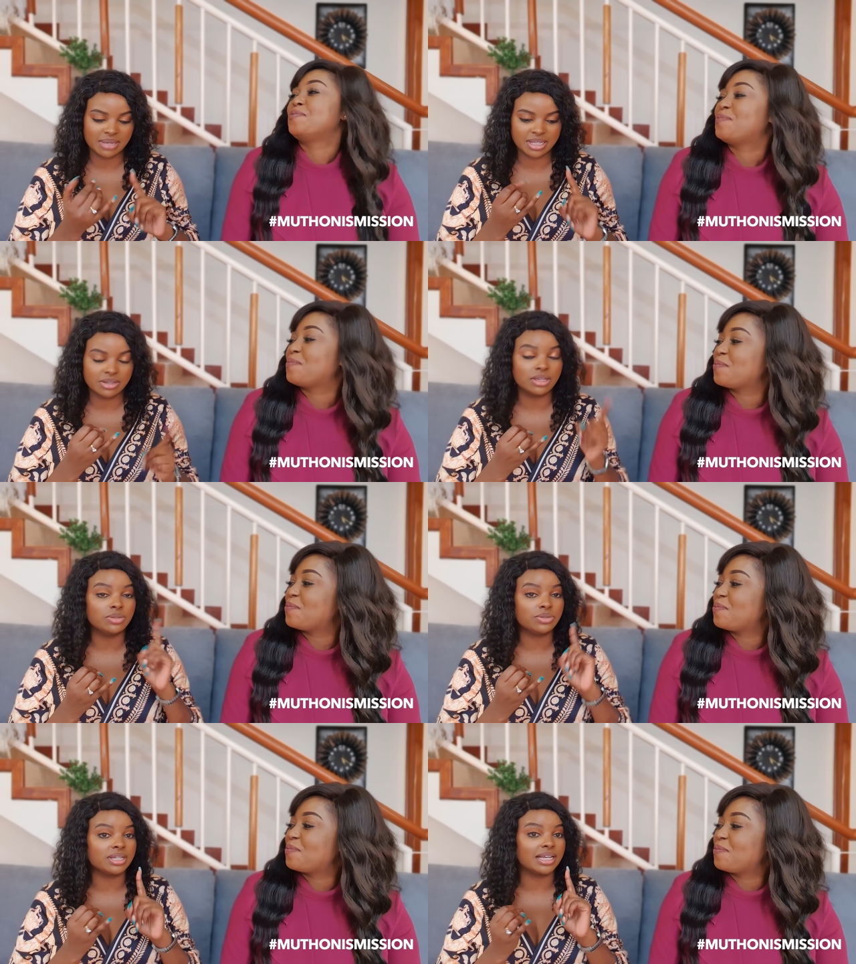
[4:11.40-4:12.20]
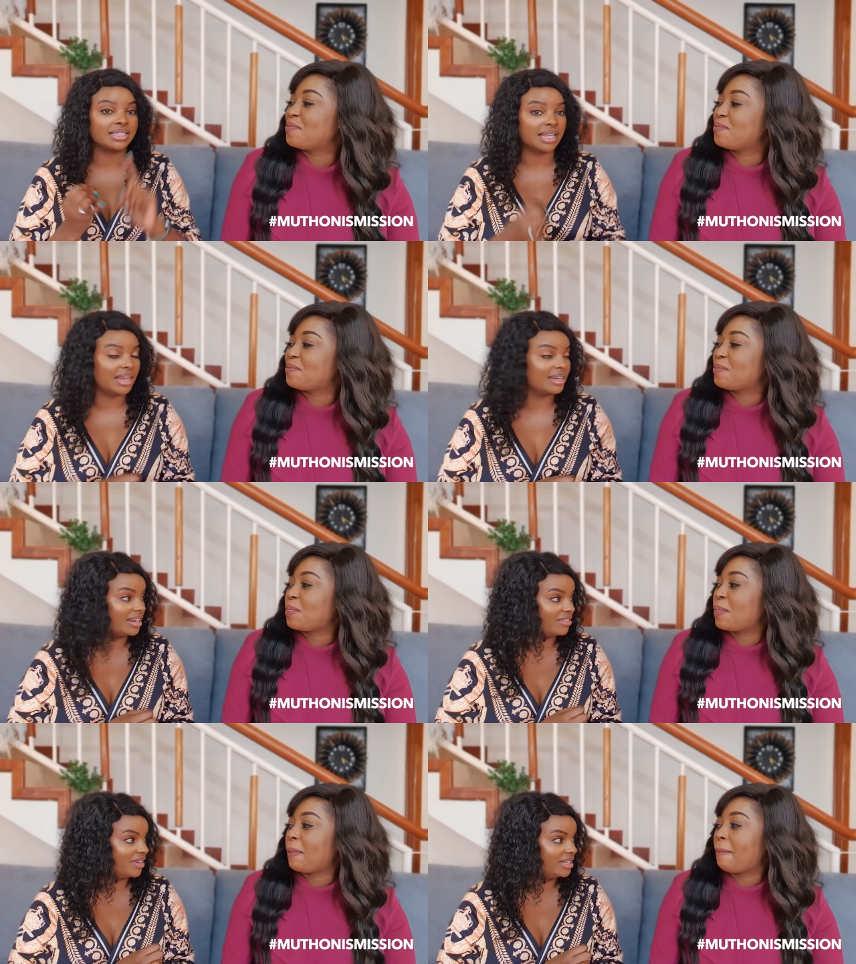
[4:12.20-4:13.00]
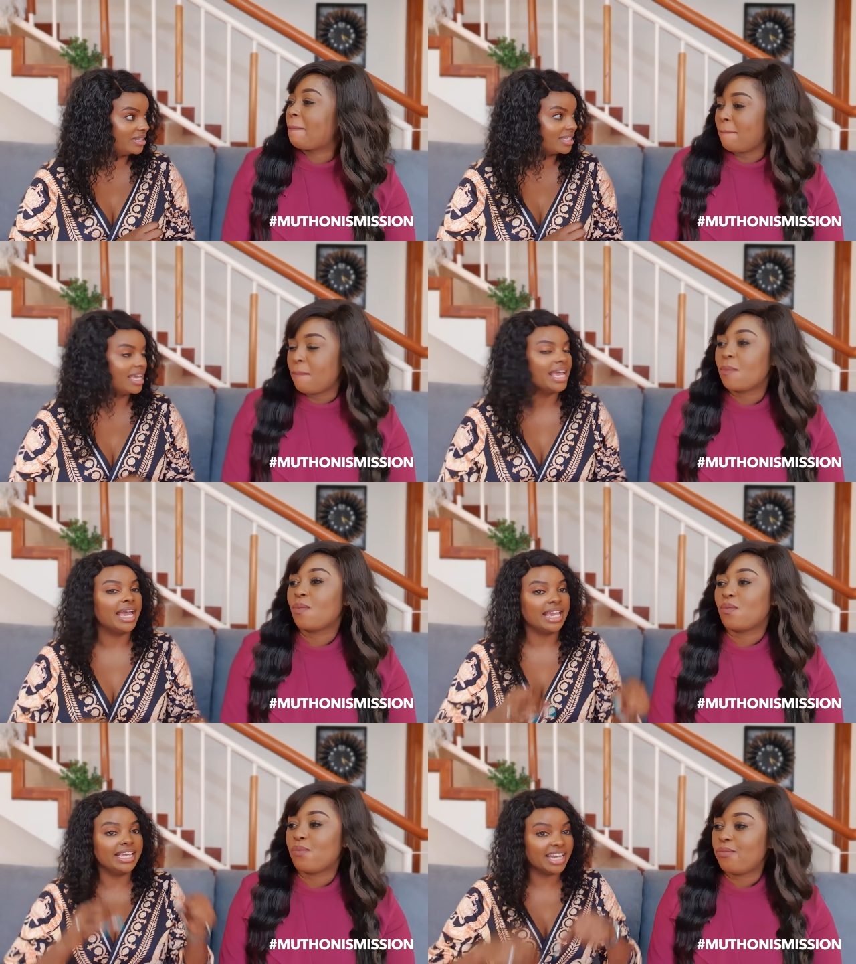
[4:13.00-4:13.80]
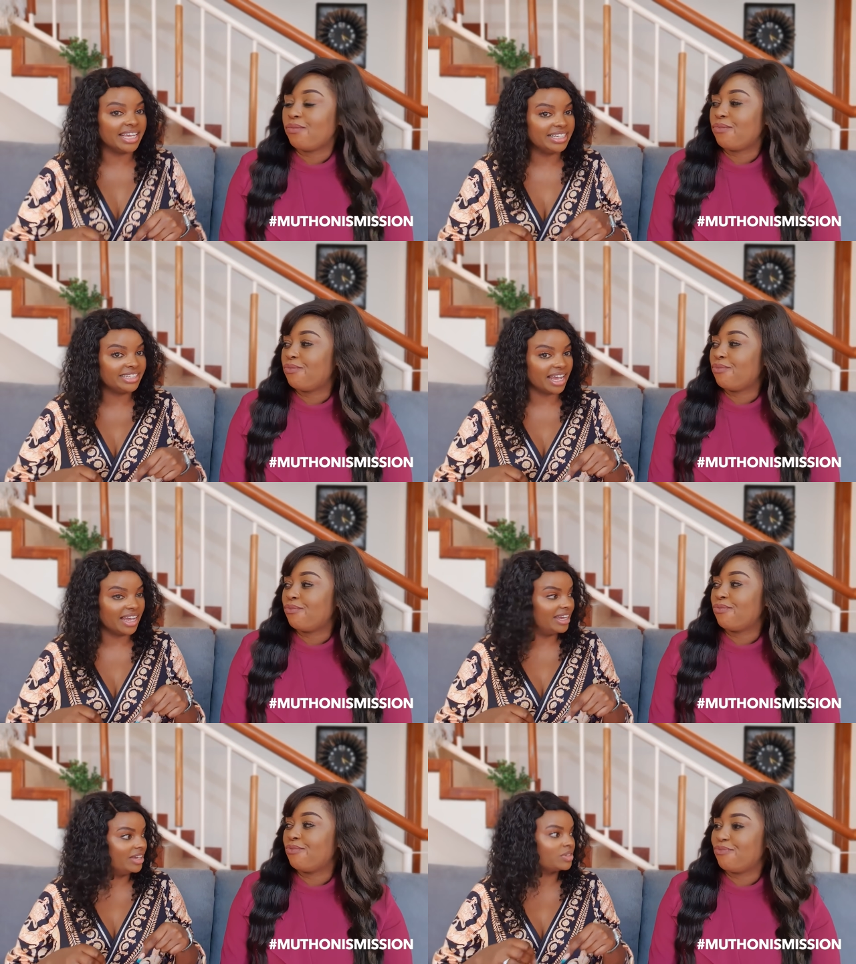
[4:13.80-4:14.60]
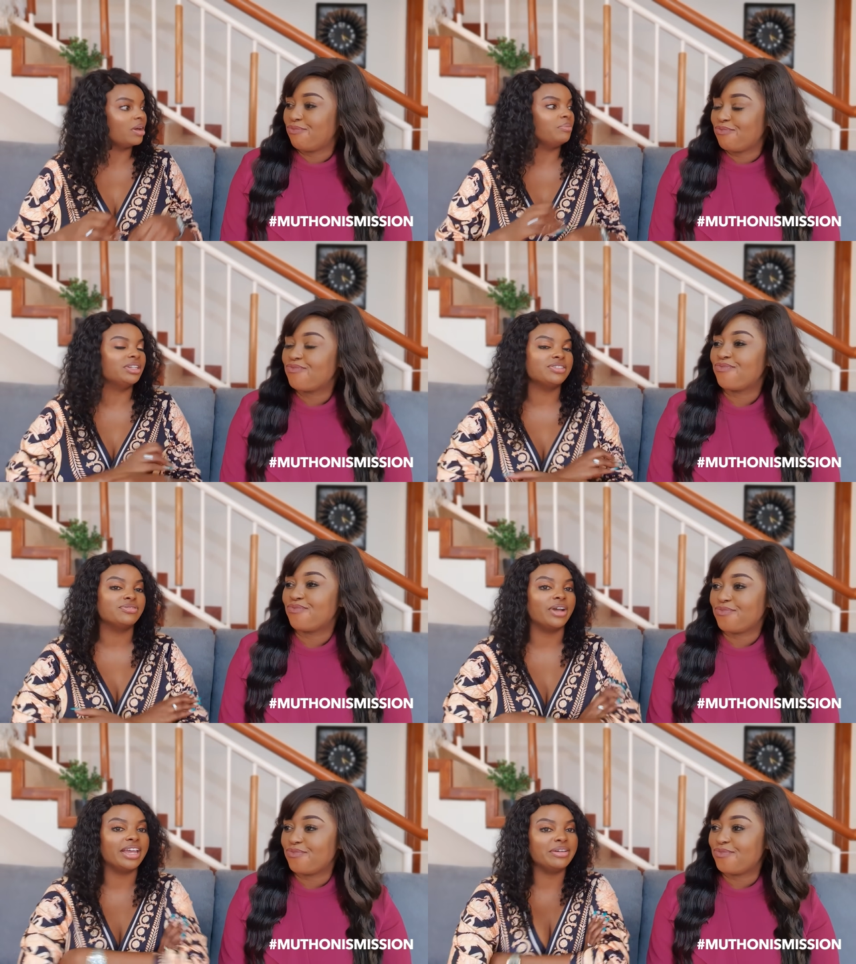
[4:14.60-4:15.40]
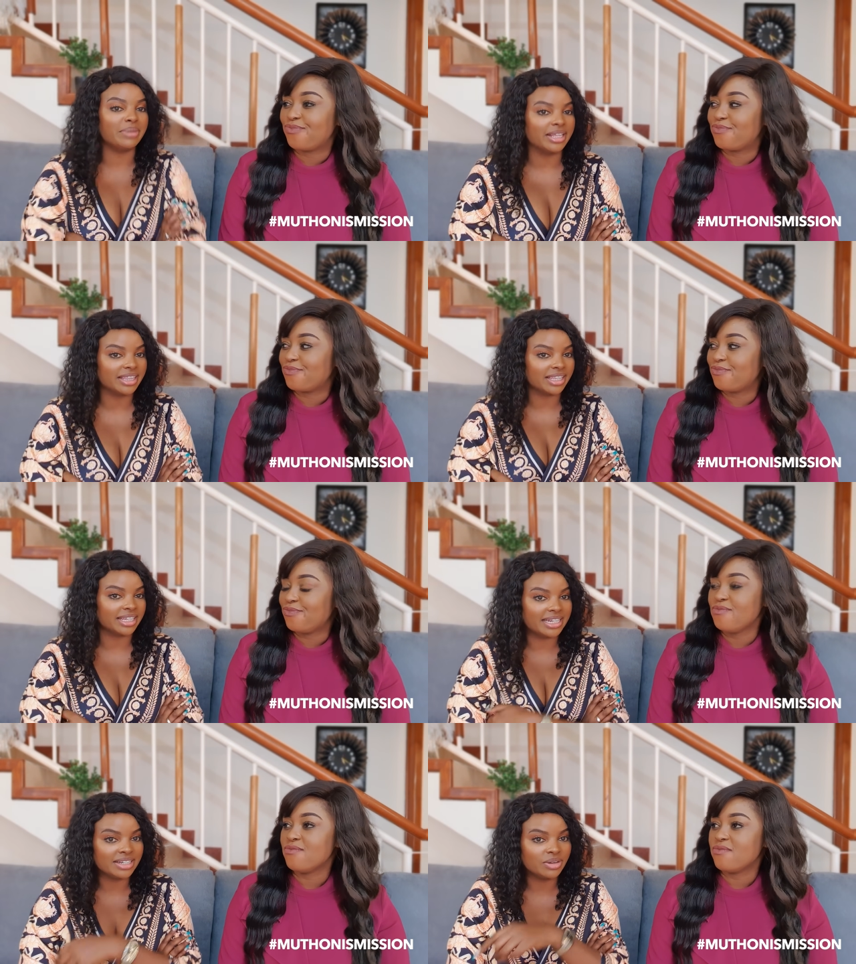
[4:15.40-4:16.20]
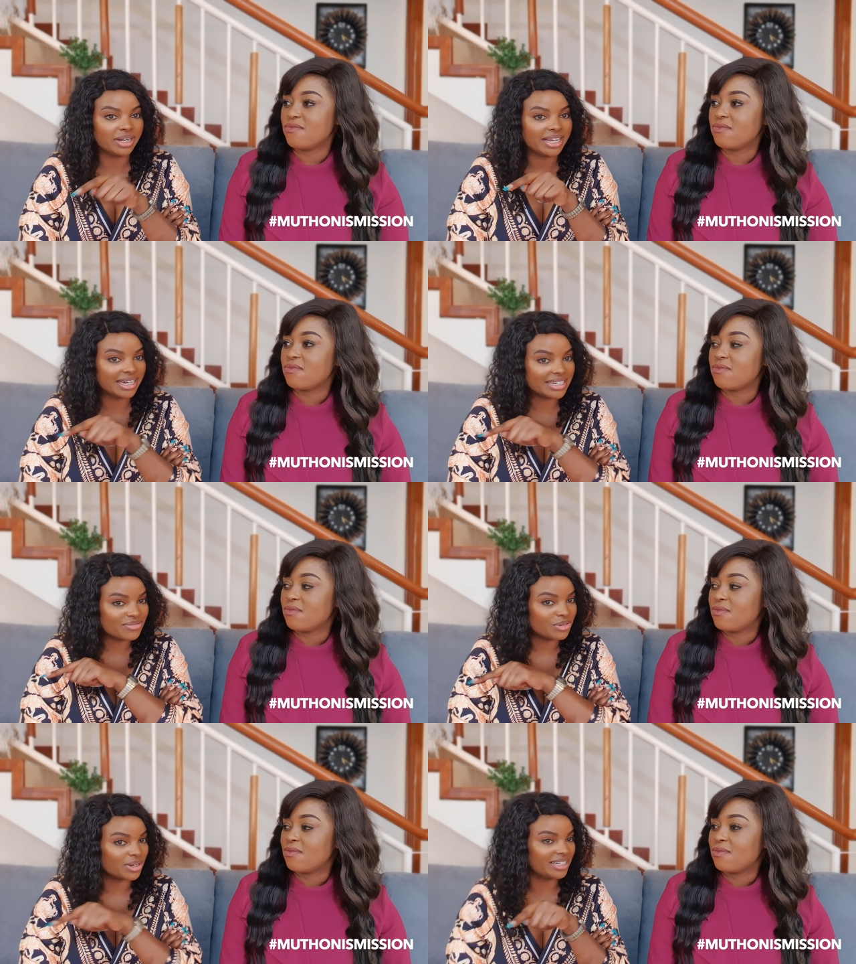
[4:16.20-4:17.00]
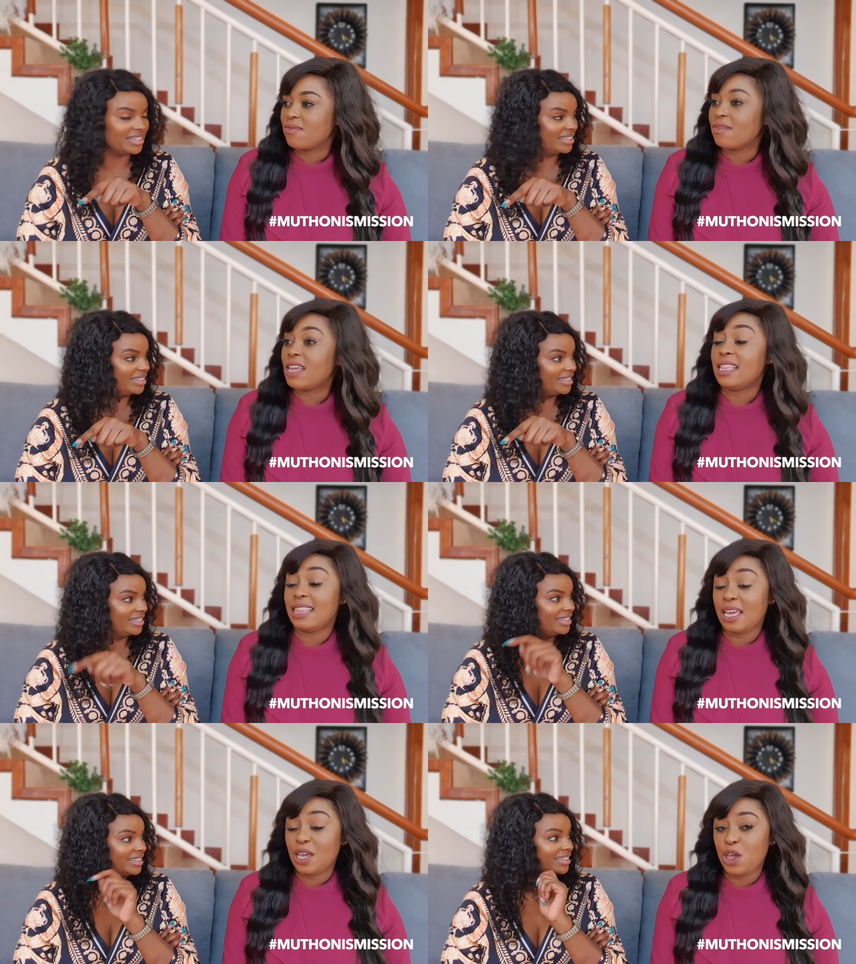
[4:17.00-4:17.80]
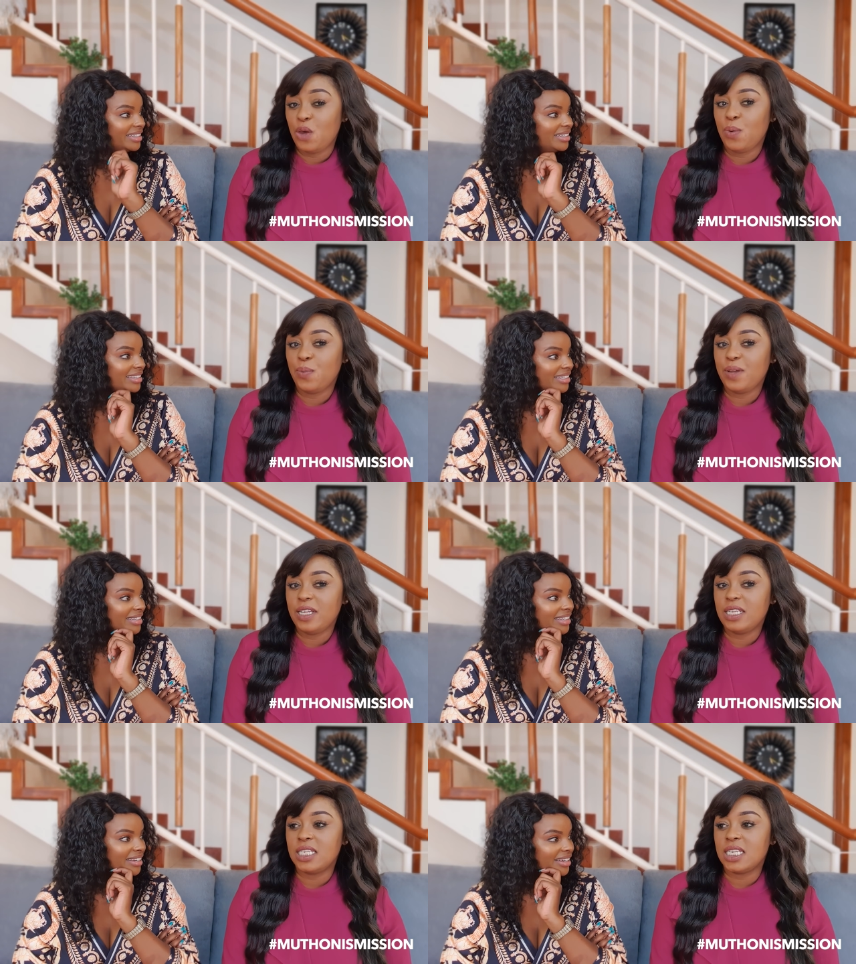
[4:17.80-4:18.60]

Speaker 1: i used to take a salary advance in aisha so i'm waiting for end month mm. niko negative already thank you it's, yeah.